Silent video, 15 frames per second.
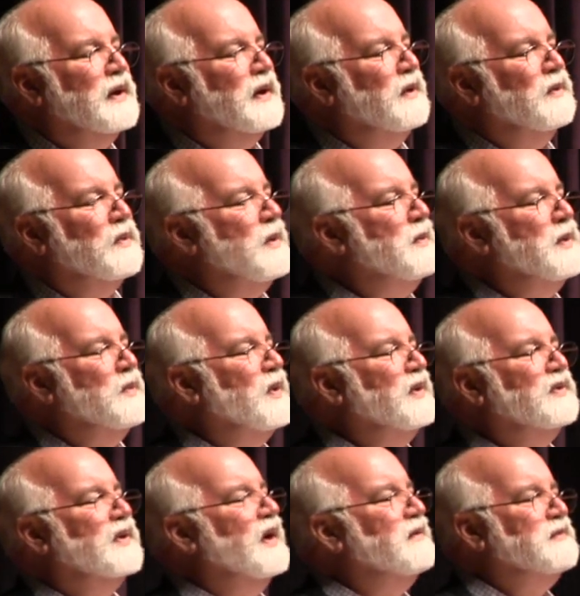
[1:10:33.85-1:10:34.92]
A woman
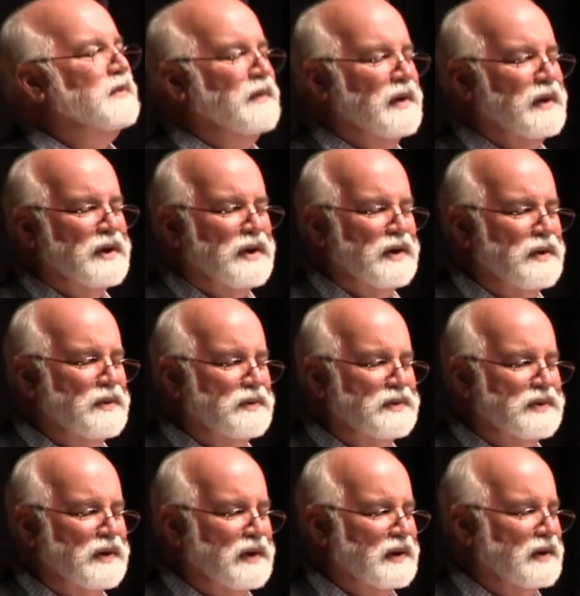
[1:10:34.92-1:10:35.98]
once after a
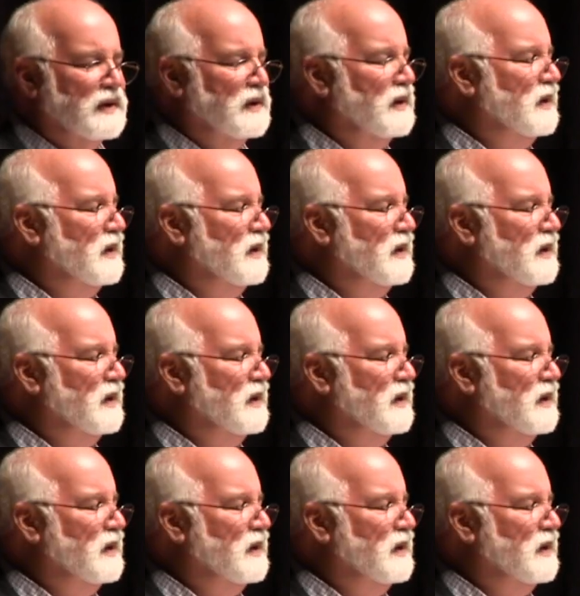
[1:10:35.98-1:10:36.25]
huge uh,